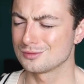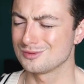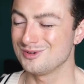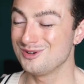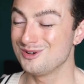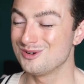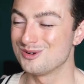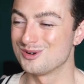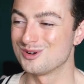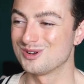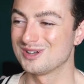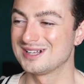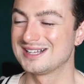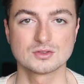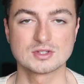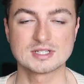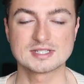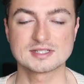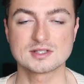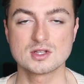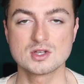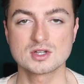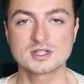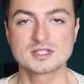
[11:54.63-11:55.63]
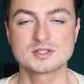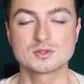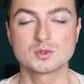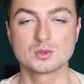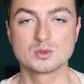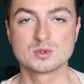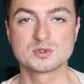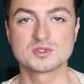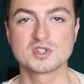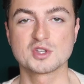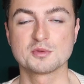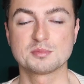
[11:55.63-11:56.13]
Like, this look is
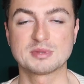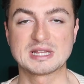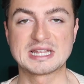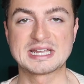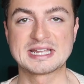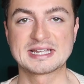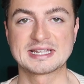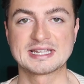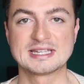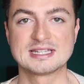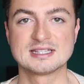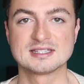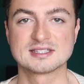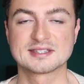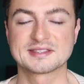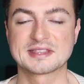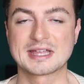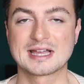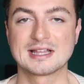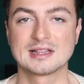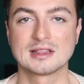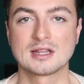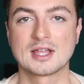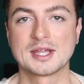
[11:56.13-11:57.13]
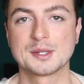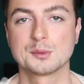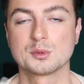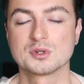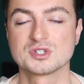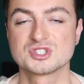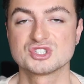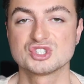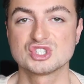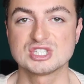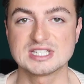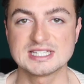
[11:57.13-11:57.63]
also playing into that light
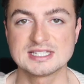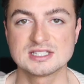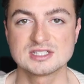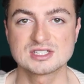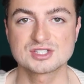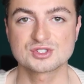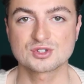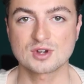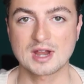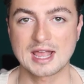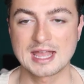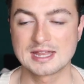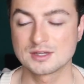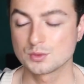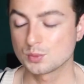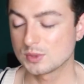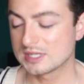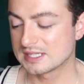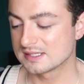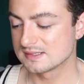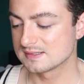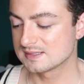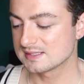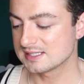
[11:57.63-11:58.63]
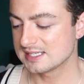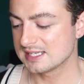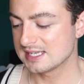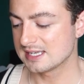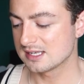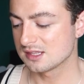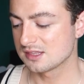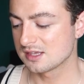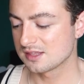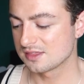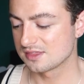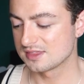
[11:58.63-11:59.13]
wash jeans trend. We can see
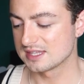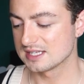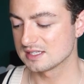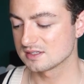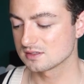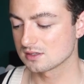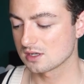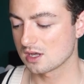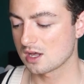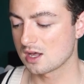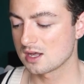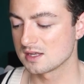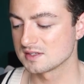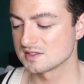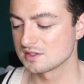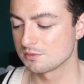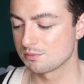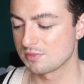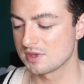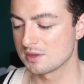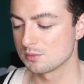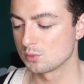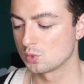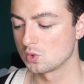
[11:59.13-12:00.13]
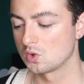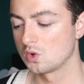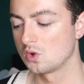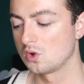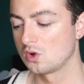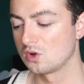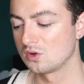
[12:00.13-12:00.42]
here that this cut is a bit more